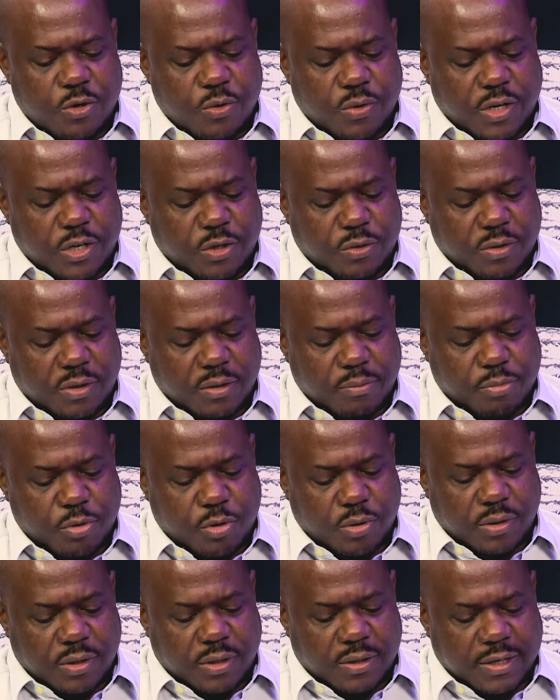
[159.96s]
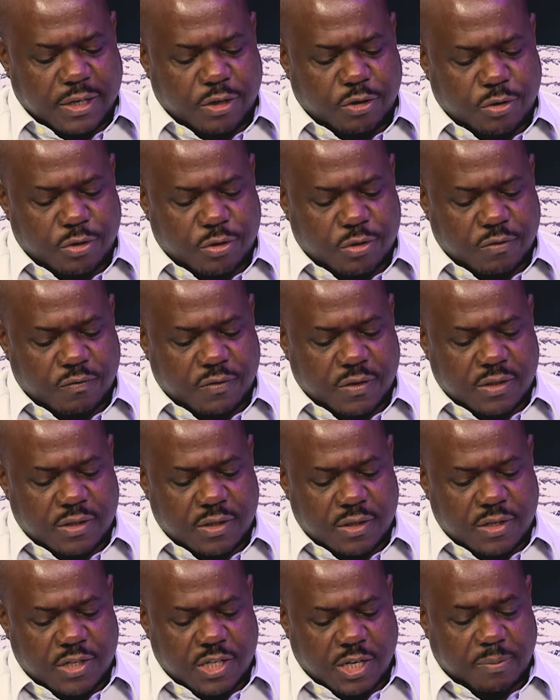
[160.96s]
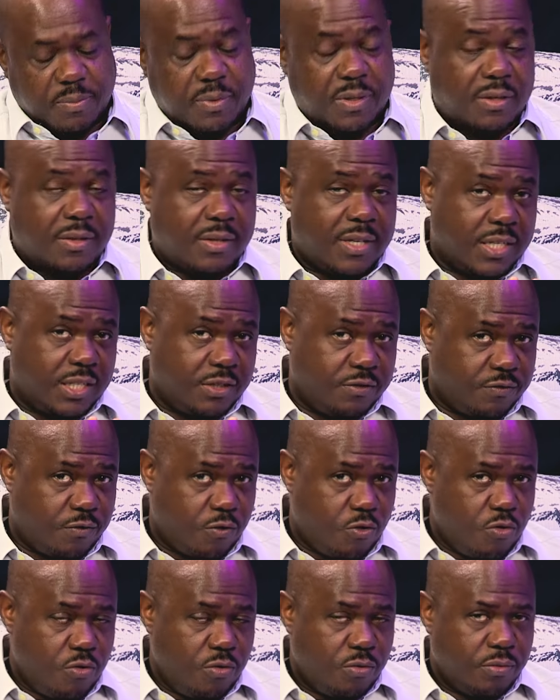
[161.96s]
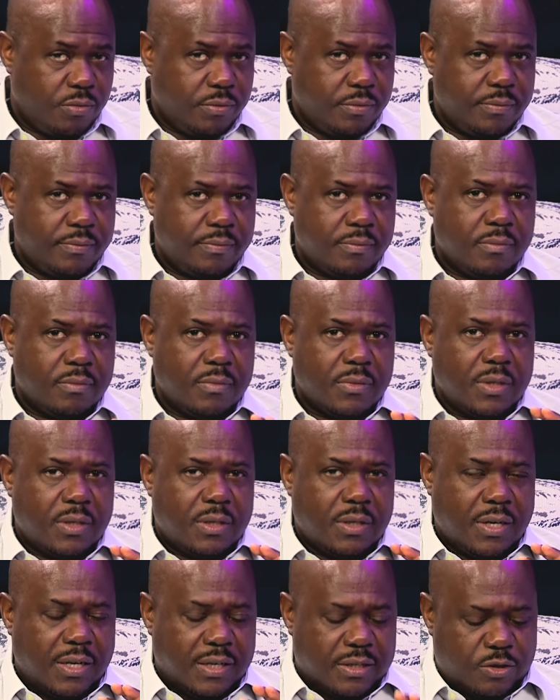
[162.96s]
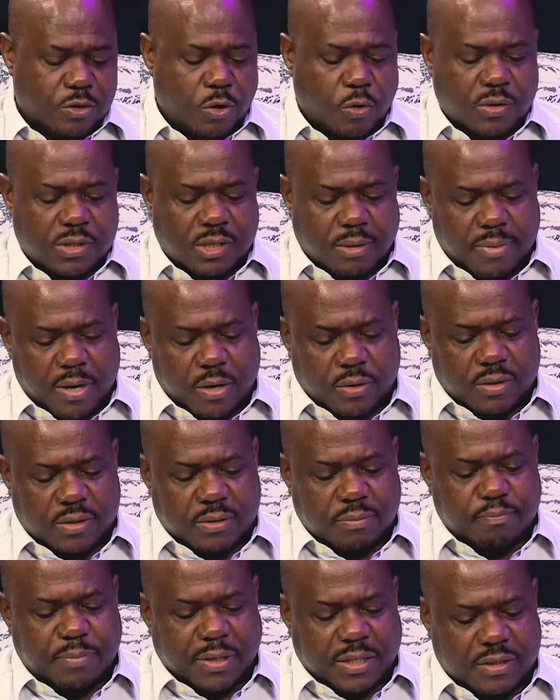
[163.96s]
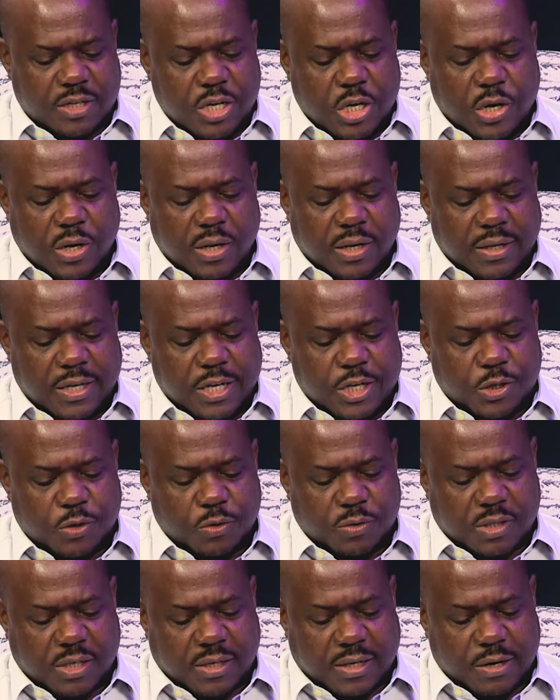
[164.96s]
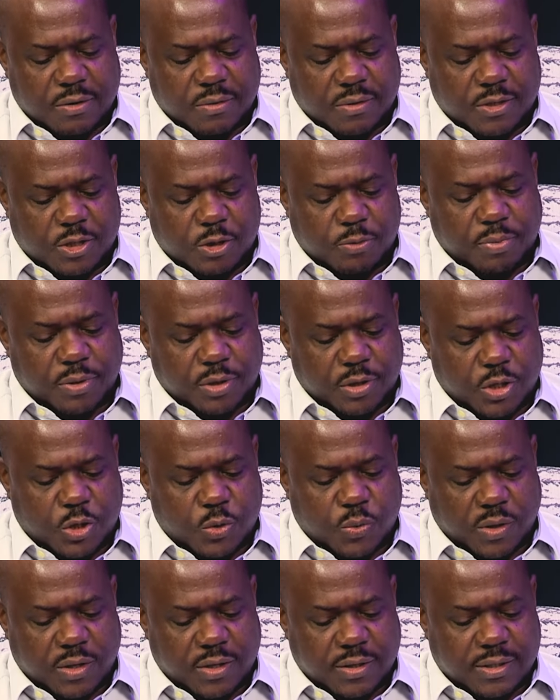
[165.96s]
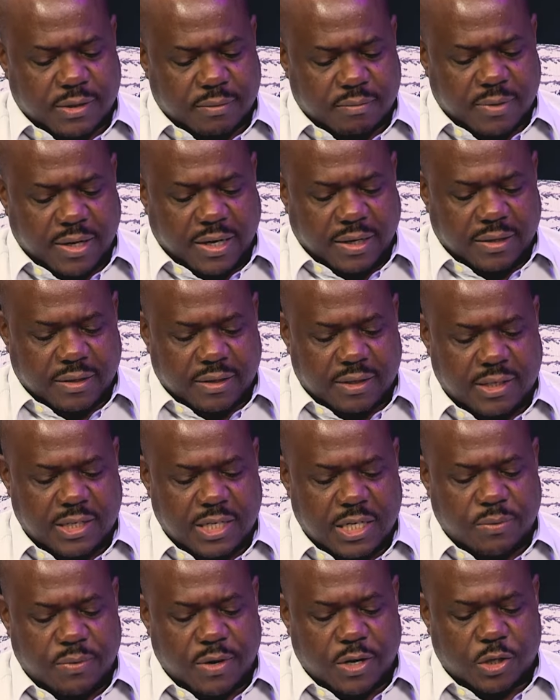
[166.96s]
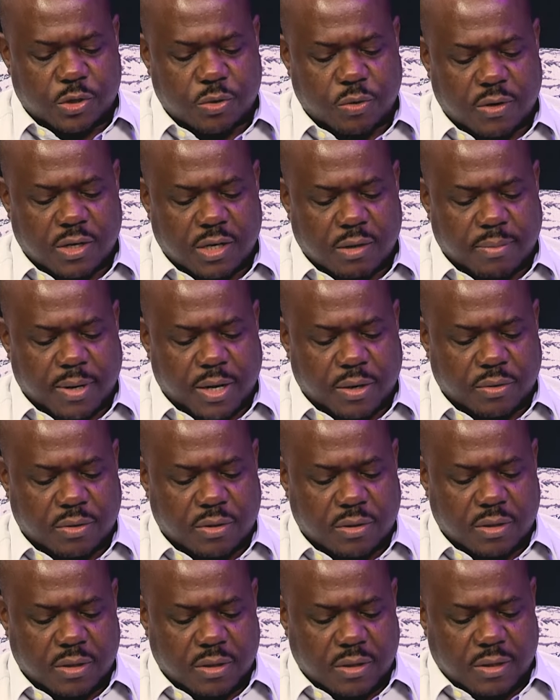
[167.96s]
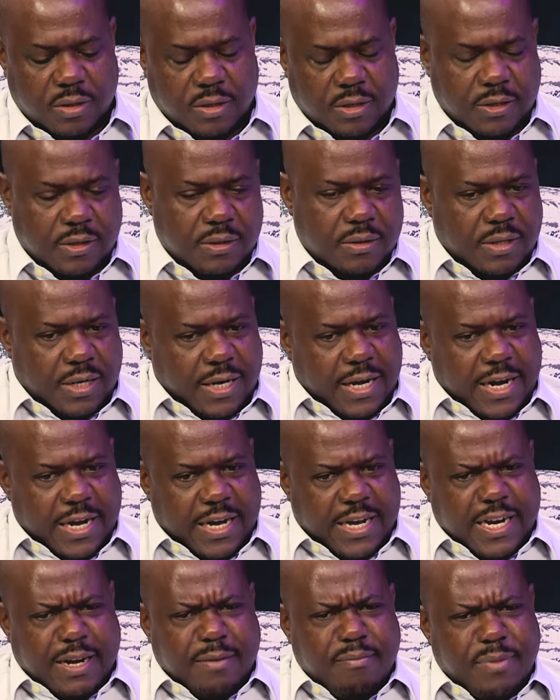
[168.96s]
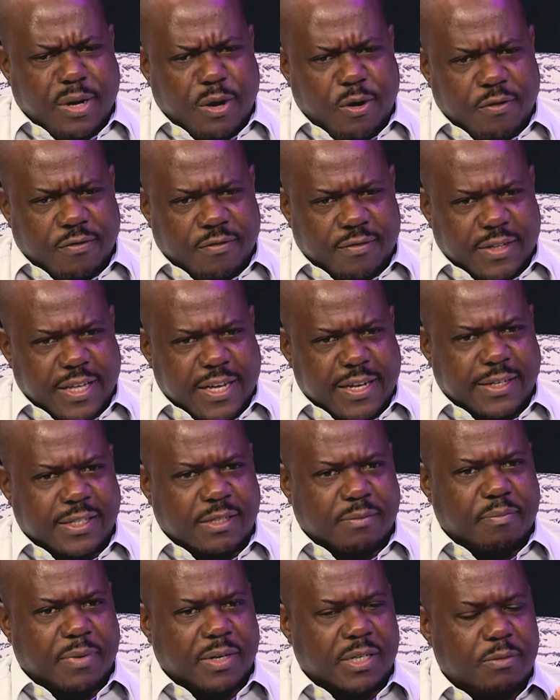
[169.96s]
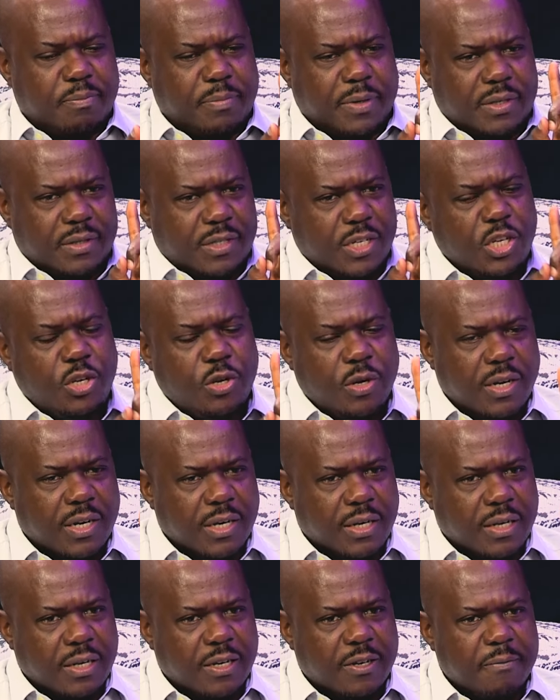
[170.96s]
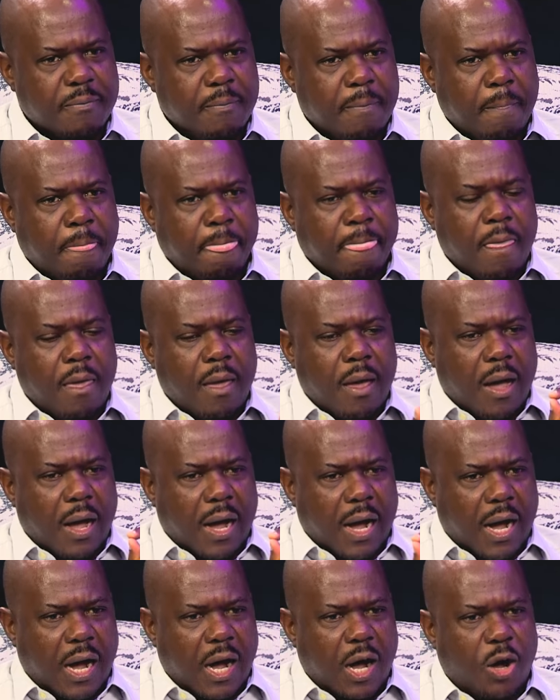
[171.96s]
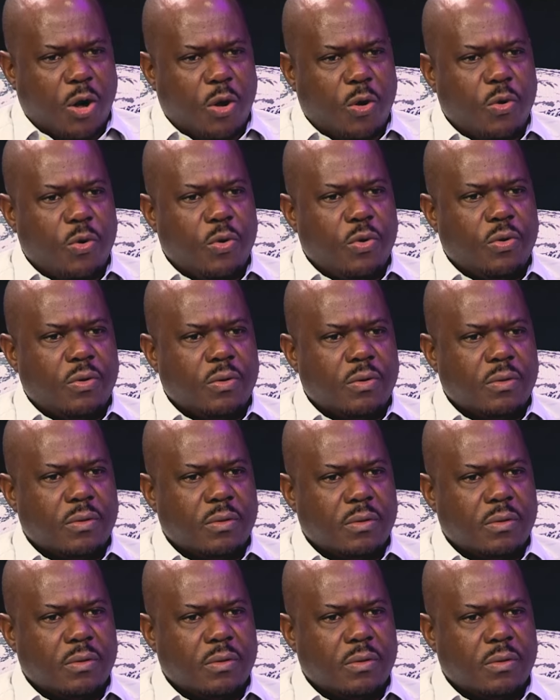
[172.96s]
look into the book, The Great Controversy, chapter 34. It talks about particular issues around spiritualism. And here we are talking about a number of things, but particularly how